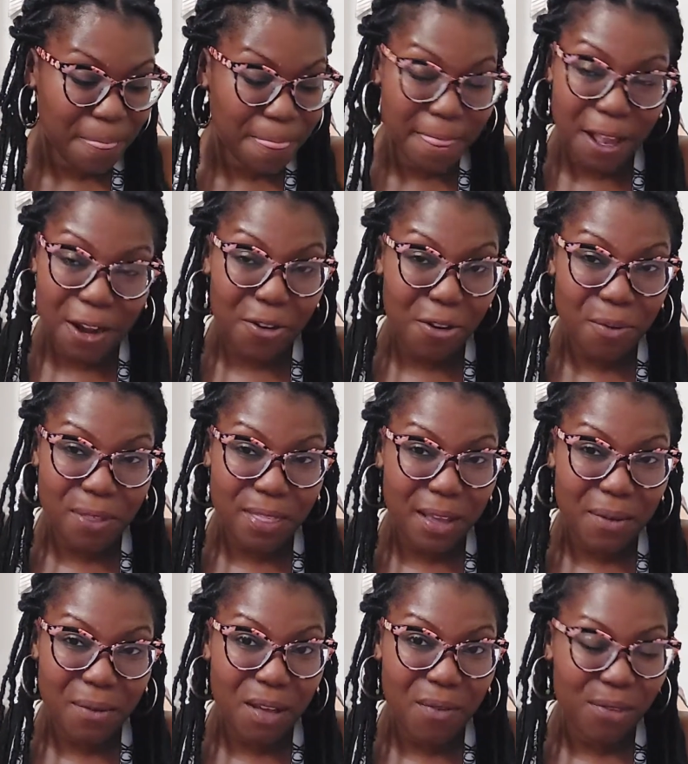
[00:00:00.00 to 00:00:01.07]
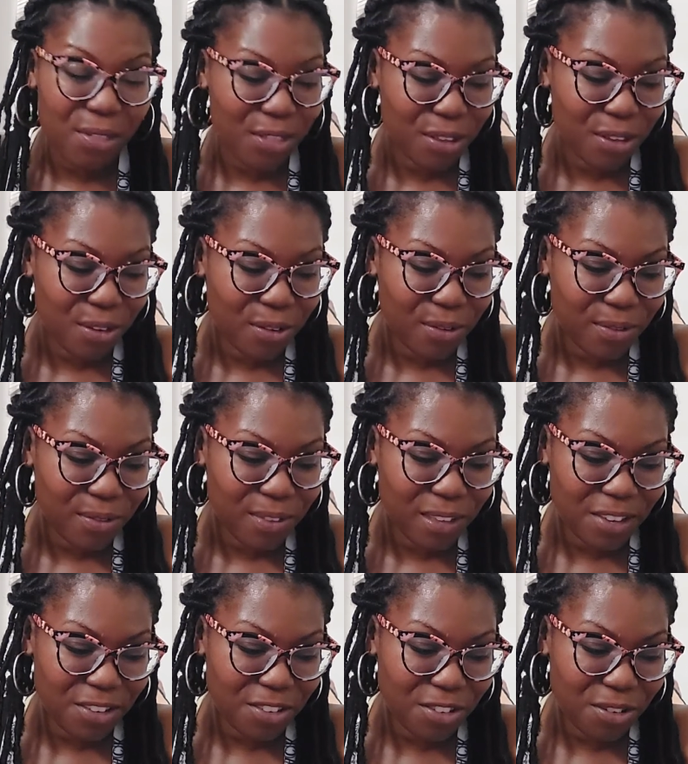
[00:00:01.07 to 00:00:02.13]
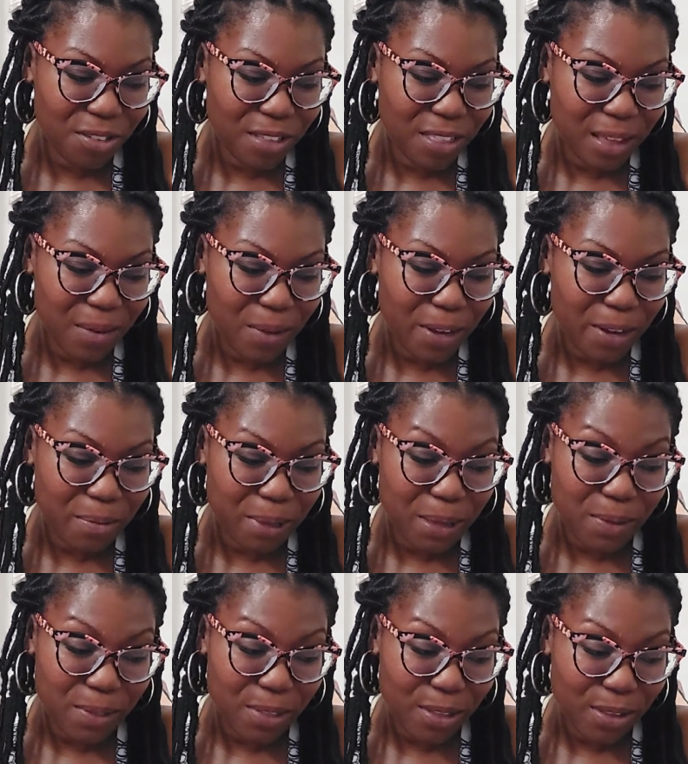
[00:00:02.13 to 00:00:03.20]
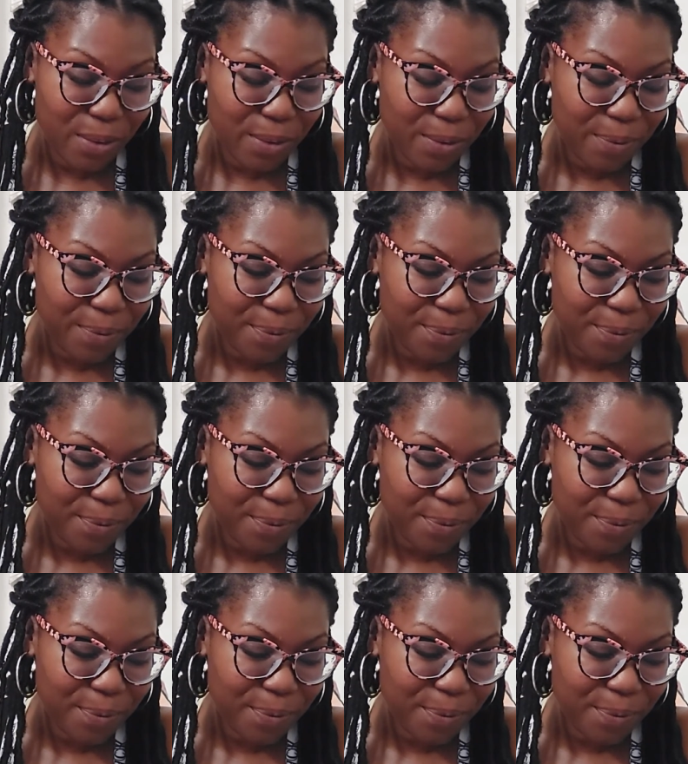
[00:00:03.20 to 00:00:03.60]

They don't know what they want with you. They just know that they want to be with you.